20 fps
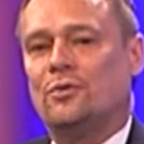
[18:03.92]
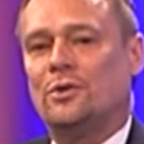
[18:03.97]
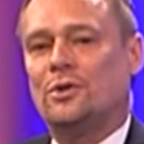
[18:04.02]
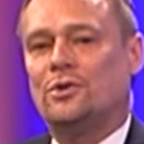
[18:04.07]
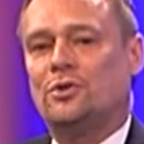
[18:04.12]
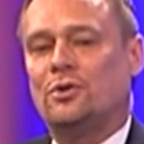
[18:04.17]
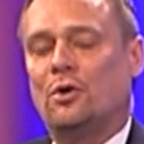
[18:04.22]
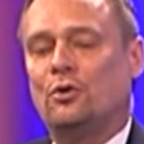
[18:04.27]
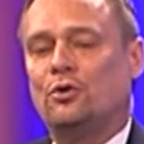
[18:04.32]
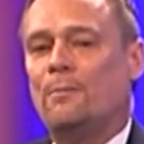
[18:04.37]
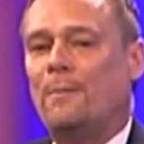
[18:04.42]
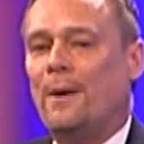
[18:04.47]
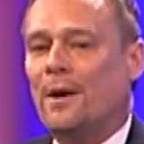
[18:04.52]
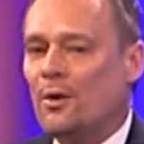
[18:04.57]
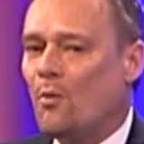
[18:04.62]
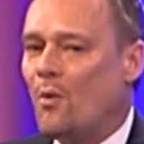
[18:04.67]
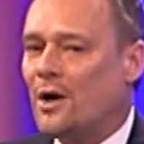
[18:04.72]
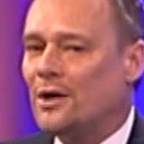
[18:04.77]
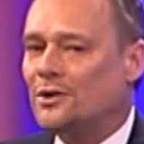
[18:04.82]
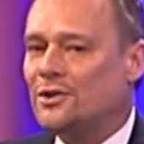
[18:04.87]
So you better
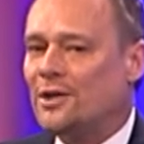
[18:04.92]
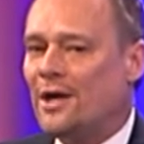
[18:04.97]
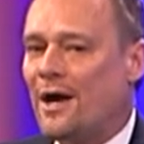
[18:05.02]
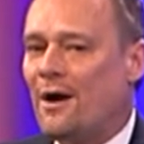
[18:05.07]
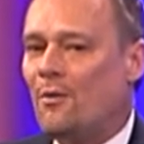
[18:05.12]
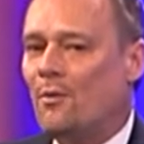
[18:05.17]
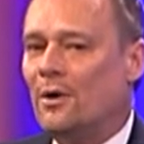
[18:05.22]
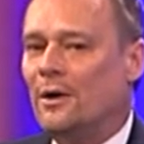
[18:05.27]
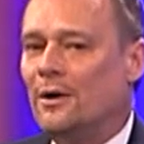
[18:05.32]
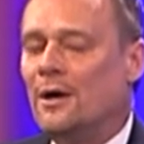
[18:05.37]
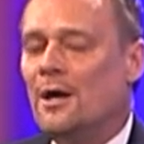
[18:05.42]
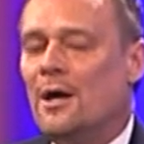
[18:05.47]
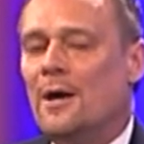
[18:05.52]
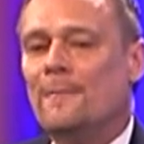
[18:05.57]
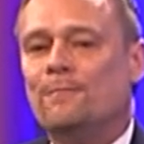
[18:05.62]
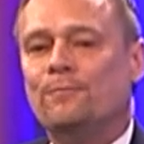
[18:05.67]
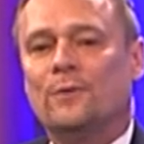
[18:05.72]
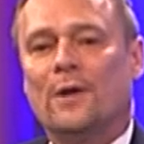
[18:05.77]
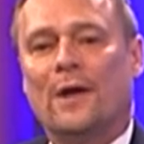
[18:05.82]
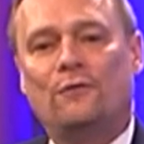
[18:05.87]
watch that one
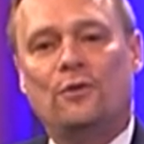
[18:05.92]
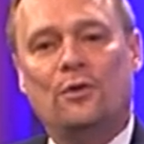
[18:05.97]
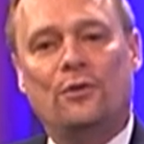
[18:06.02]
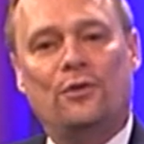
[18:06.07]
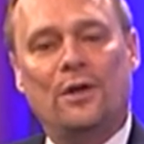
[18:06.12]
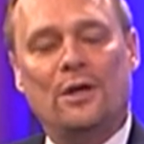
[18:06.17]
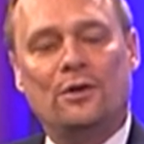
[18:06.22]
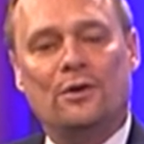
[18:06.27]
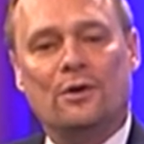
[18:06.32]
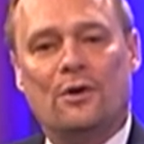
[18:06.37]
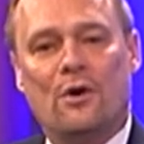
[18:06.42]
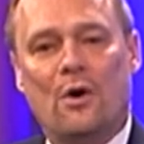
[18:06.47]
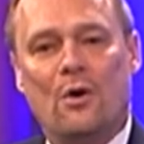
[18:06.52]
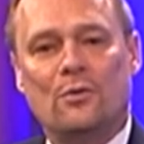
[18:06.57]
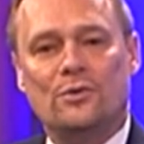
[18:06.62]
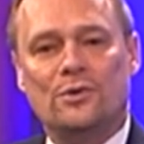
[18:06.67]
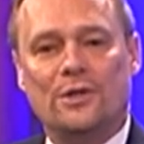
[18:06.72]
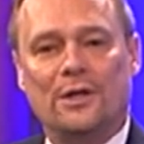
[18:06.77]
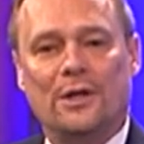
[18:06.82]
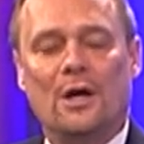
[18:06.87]
if you think you're
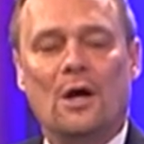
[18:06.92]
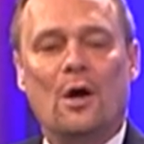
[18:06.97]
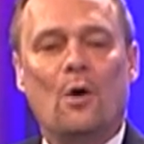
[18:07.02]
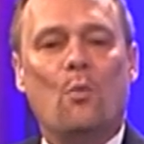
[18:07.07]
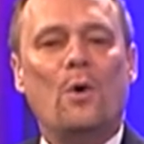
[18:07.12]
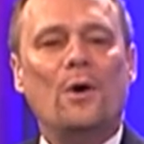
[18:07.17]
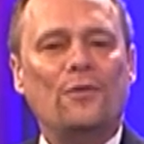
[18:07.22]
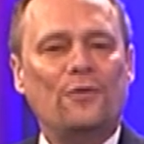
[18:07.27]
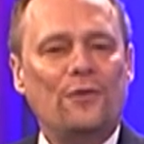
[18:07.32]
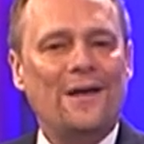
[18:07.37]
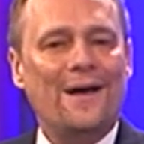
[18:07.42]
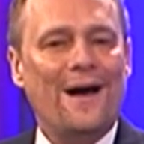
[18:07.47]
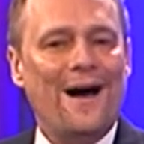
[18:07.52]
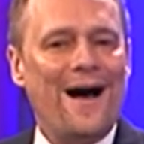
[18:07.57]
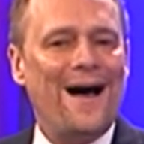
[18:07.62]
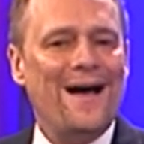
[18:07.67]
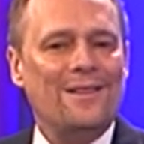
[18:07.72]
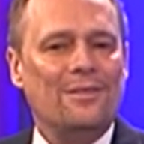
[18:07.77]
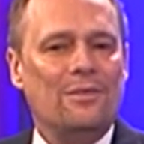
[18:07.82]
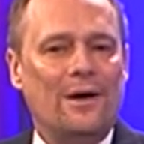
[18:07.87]
cozy. One thing
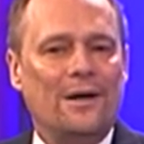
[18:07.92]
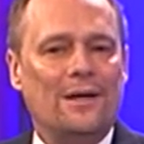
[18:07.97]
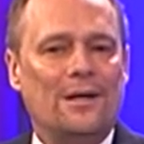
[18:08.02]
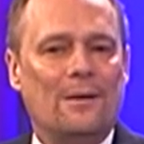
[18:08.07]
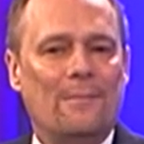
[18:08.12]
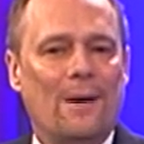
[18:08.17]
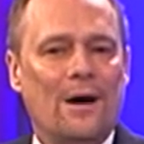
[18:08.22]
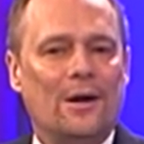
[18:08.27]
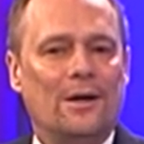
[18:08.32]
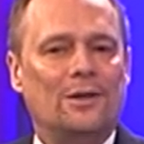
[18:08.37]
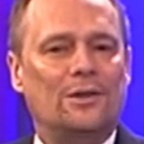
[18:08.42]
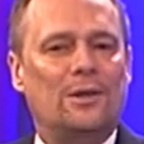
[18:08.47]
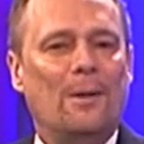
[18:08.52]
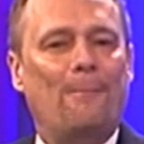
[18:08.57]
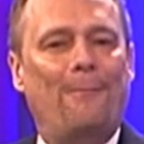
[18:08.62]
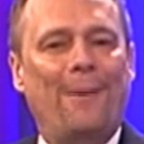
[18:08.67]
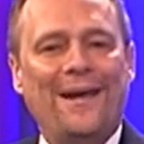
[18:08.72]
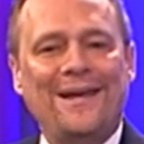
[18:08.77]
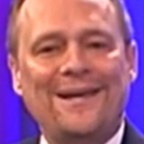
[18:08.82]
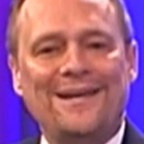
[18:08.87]
I like about it, the
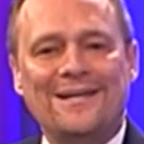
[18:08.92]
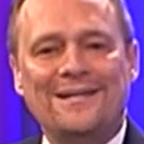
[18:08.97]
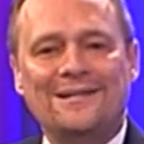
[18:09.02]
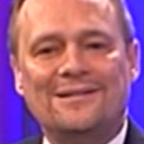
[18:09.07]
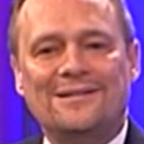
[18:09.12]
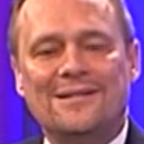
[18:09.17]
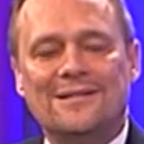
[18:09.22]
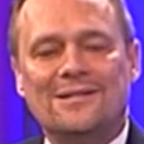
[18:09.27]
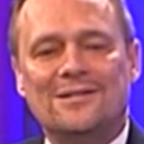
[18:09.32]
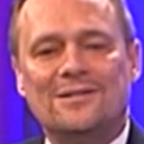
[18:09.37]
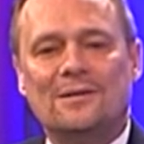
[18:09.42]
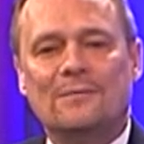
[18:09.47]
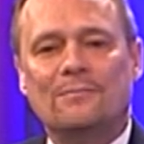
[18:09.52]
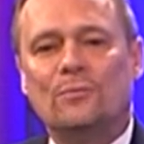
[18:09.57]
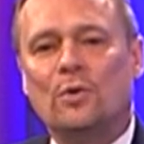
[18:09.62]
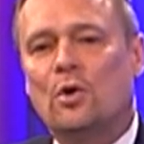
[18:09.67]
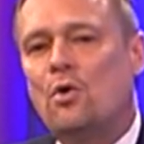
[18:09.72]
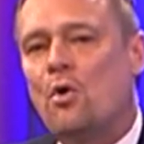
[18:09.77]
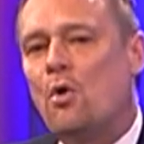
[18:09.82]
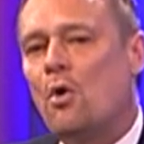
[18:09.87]
banking system,
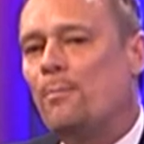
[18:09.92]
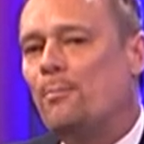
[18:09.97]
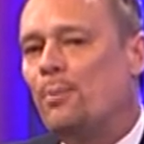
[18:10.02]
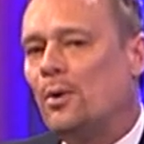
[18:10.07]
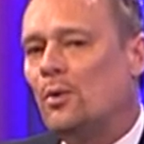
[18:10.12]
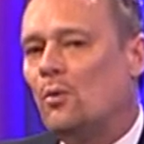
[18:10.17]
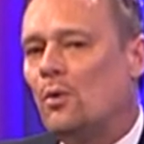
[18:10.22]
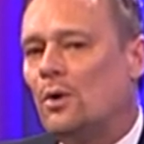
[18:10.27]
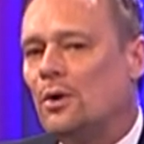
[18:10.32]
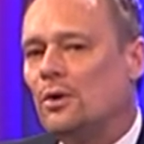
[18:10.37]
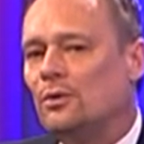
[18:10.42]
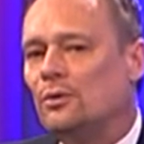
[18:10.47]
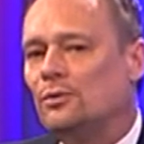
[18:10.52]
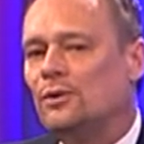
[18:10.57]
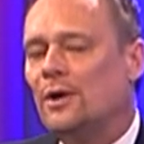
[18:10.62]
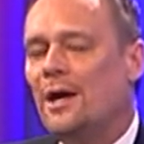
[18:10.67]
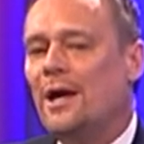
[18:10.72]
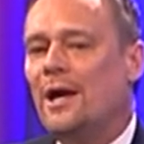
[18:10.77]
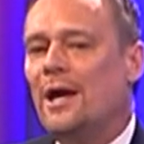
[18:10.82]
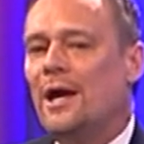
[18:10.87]
the corporate
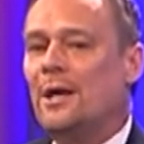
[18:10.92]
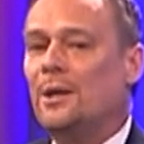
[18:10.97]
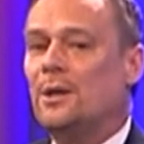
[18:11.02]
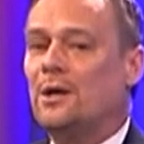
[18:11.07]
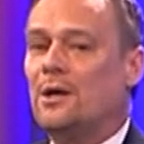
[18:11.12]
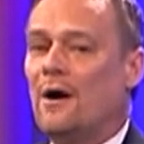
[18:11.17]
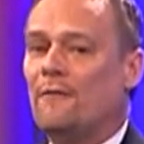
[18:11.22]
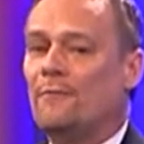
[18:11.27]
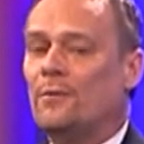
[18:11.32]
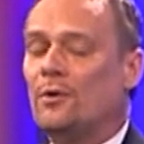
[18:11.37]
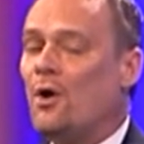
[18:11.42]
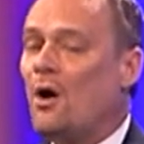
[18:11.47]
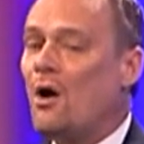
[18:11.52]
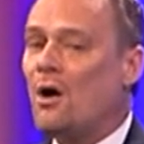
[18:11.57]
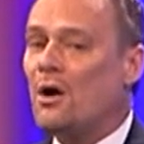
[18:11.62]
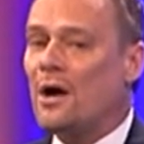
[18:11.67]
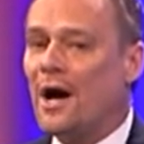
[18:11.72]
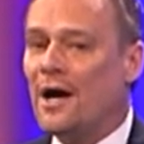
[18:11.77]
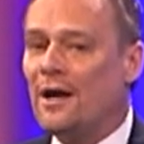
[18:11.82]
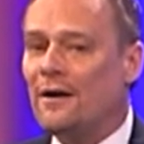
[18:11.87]
world, and the government are all
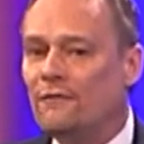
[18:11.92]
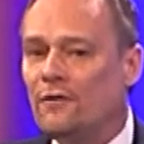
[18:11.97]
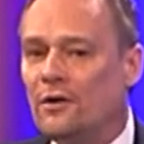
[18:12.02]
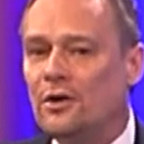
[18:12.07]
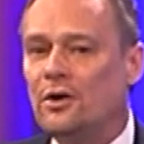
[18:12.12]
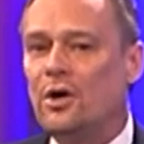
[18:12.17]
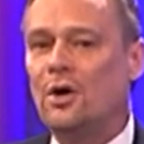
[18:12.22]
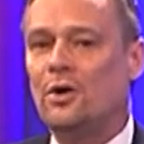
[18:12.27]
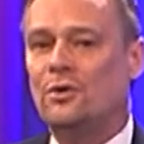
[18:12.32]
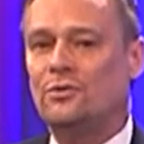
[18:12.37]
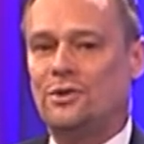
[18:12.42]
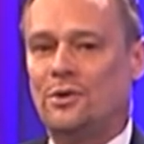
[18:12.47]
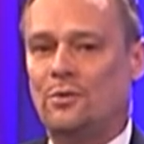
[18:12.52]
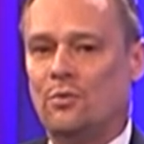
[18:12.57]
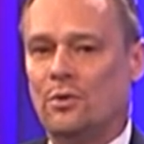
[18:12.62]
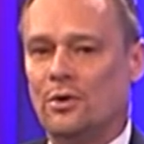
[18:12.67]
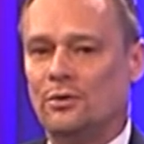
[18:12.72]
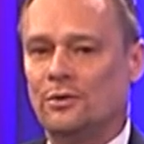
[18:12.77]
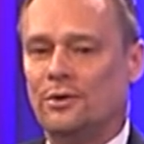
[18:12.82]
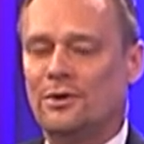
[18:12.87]
kind of in cozy
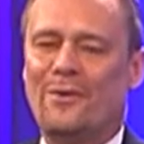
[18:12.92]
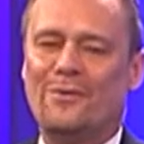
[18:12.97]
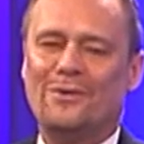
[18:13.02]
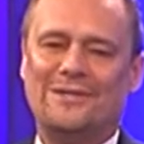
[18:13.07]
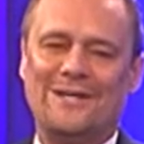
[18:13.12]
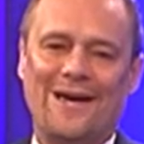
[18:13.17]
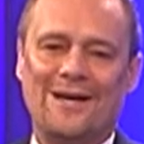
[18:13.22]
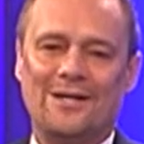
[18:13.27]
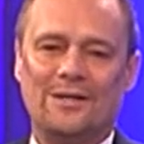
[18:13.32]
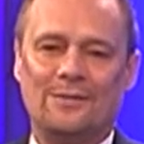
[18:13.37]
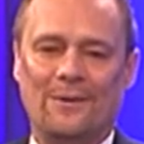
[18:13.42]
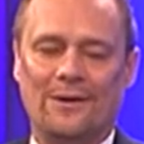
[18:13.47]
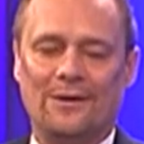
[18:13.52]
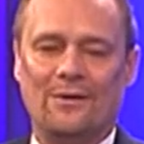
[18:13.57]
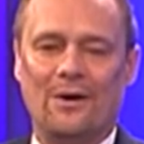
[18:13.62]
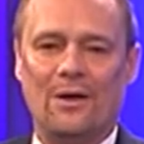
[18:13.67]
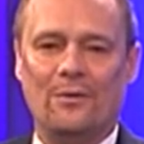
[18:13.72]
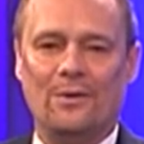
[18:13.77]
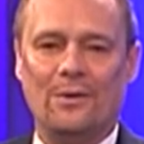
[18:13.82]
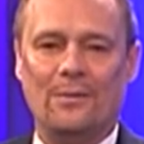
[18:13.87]
world. It always has been,
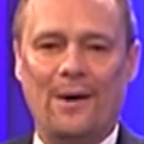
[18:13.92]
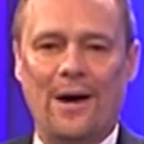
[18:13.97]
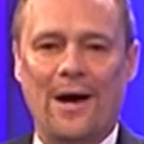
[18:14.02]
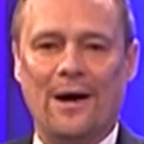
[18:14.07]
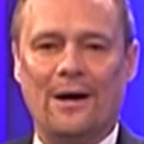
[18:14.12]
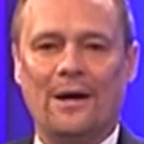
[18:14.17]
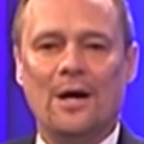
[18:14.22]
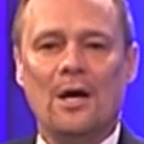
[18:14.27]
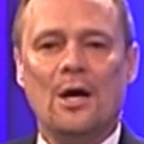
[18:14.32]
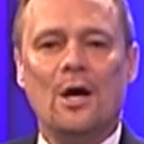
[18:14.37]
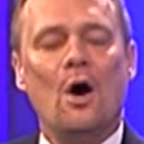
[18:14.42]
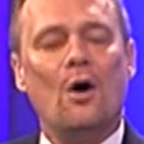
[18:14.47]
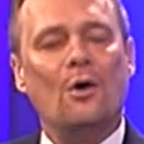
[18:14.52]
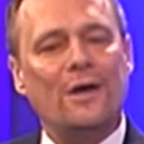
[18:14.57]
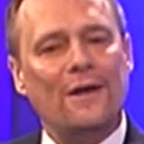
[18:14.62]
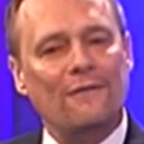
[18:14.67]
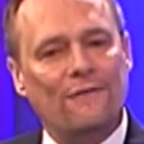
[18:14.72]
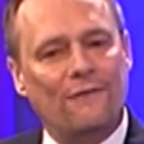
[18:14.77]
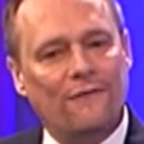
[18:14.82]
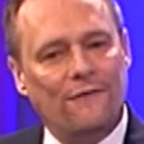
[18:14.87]
all the way back.
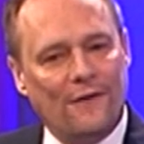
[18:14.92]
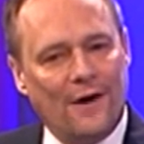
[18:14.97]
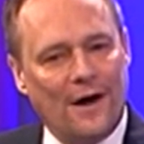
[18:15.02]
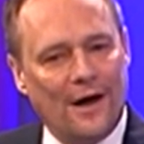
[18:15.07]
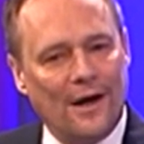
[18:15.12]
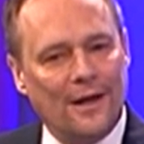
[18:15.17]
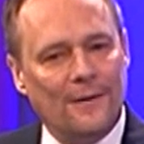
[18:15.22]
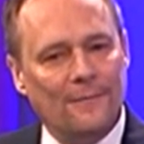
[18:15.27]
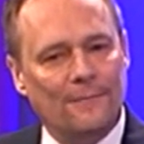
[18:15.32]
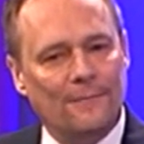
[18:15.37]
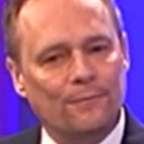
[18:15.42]
Okay, fine.